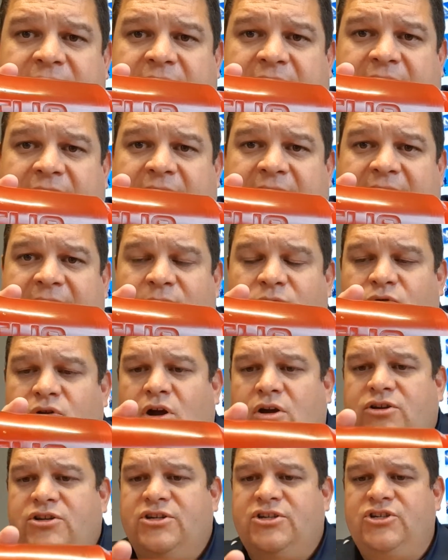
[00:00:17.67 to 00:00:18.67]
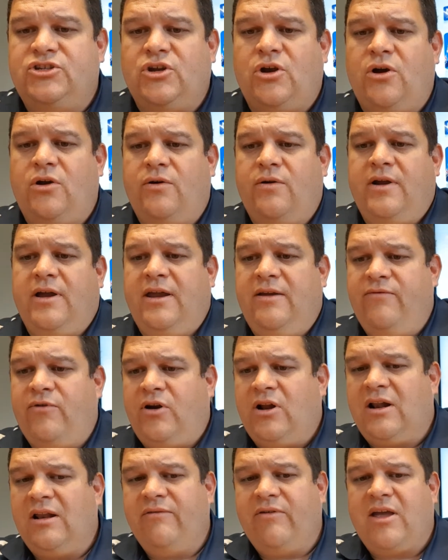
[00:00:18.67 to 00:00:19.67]
NOTUS are a
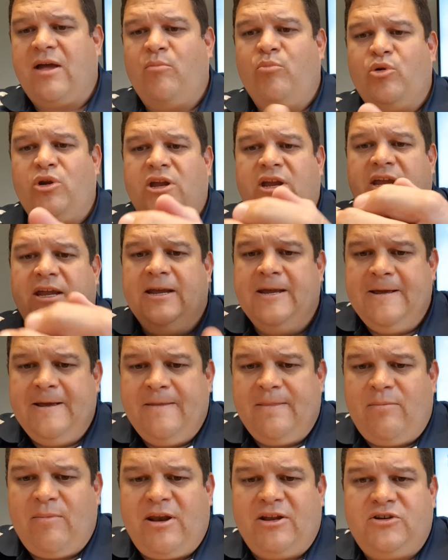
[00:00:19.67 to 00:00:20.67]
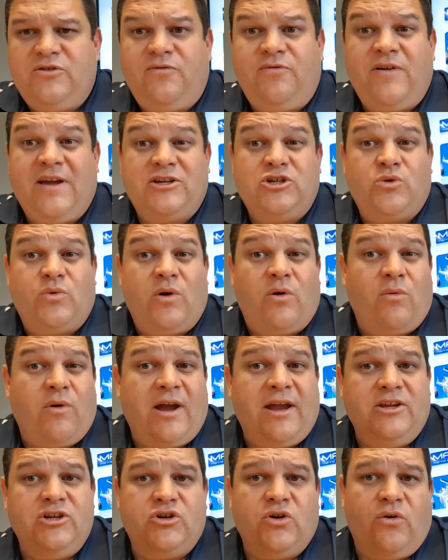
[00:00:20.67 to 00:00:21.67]
very clever company, manufacture a
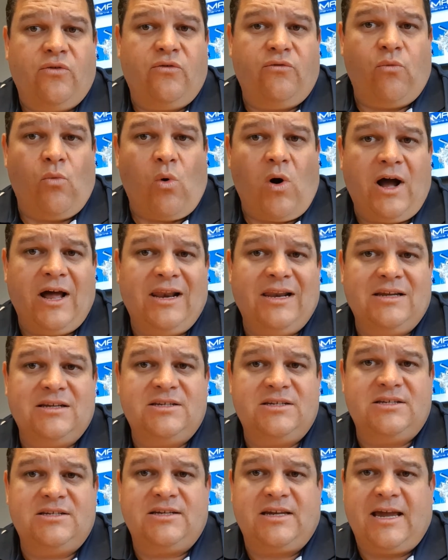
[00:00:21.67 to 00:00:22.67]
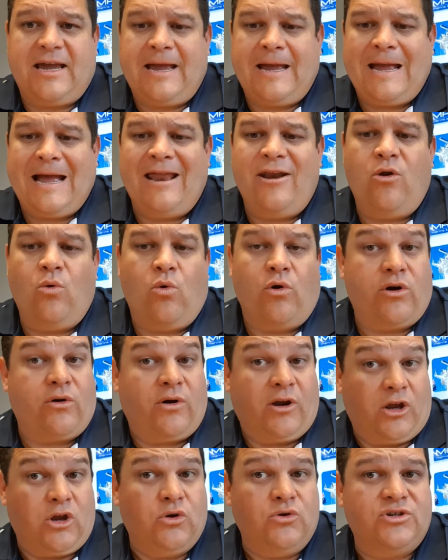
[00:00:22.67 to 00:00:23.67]
range of wireless underwater
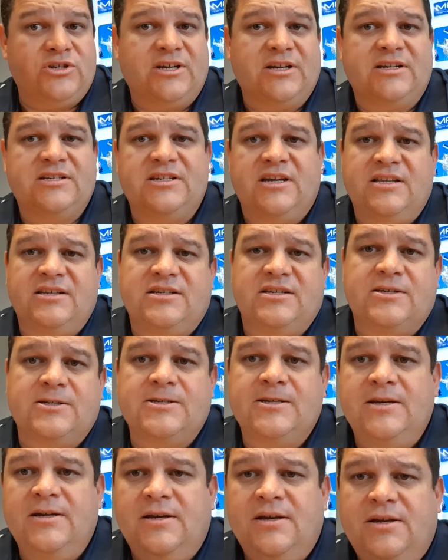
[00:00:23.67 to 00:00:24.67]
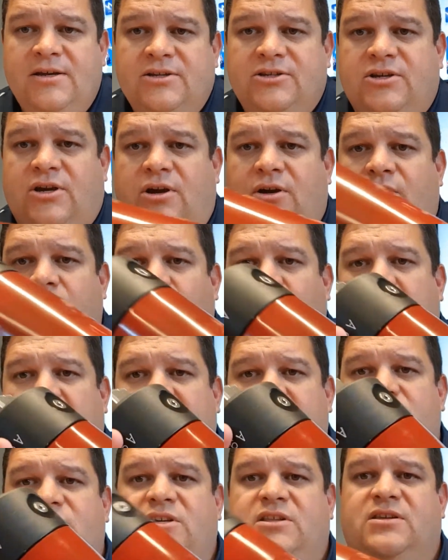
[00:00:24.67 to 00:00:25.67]
acoustic sensors. So
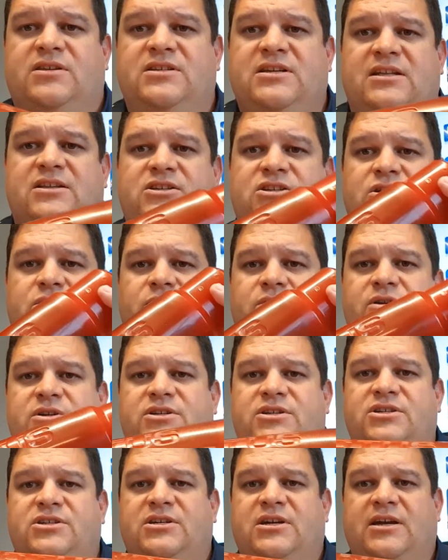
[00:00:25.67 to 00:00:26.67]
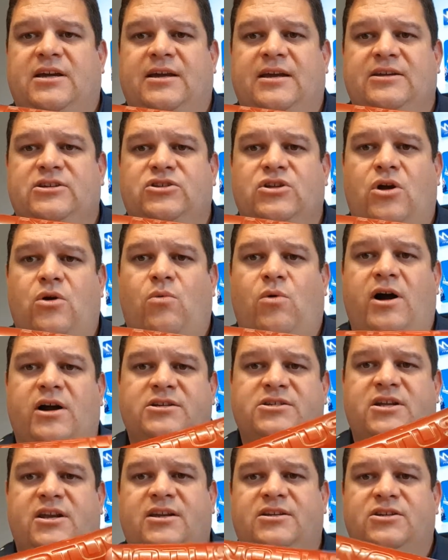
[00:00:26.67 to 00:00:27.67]
you'll see the sensor has no
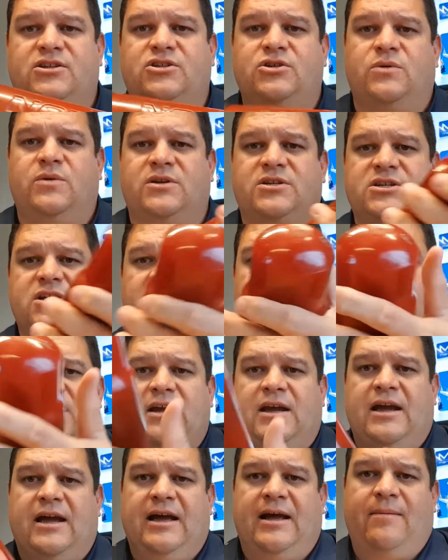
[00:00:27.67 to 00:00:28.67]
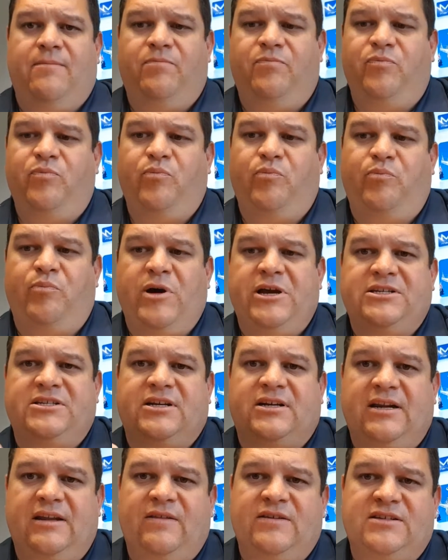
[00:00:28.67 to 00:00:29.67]
wires connected to it.
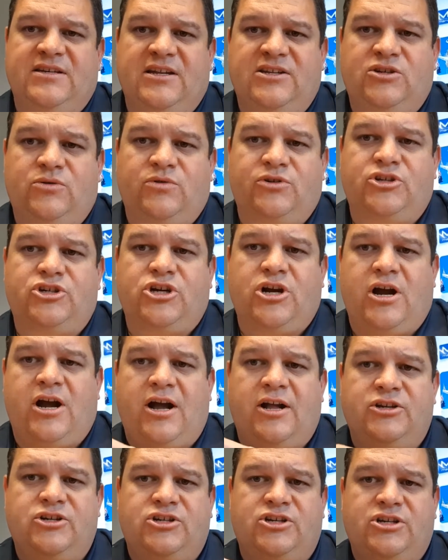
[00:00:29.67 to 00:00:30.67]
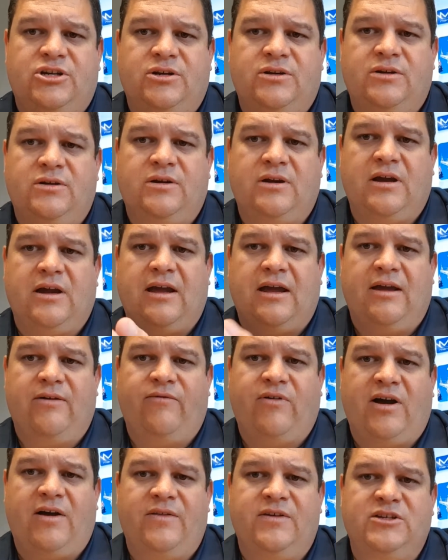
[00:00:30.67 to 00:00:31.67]
Basically the sensor is charged
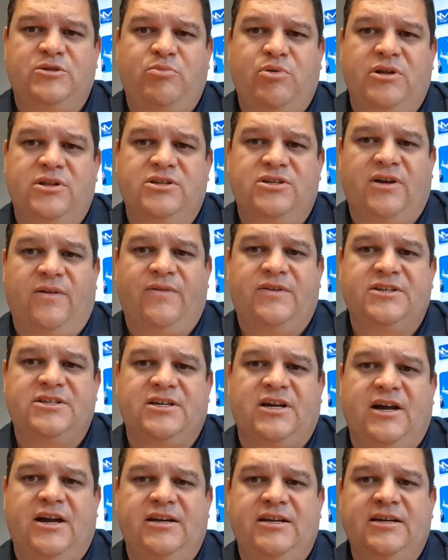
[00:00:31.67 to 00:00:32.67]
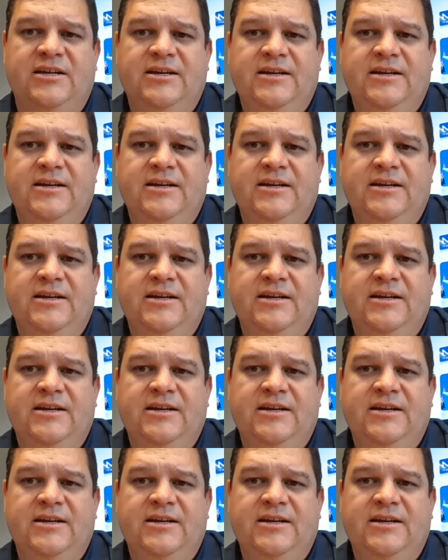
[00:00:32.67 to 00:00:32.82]
via these pins on the side.